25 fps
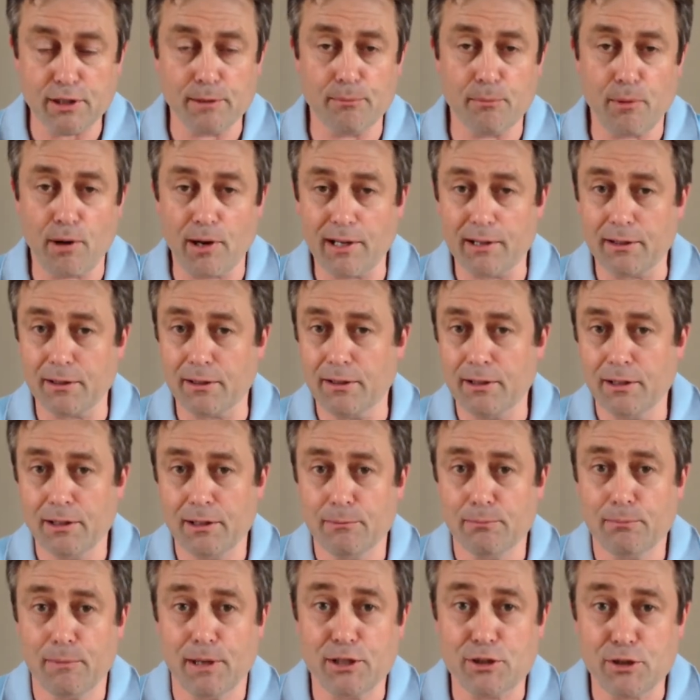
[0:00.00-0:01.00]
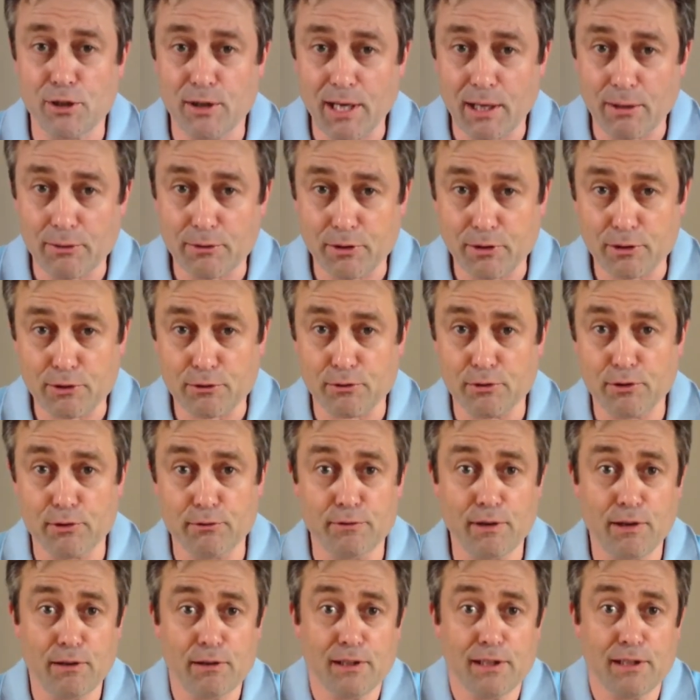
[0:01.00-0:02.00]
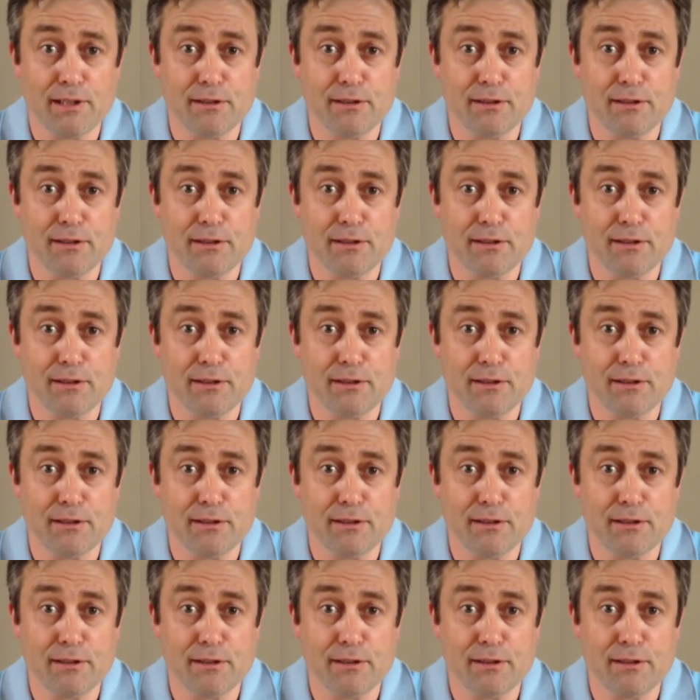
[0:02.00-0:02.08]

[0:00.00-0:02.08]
It may turn out that Wairau Valley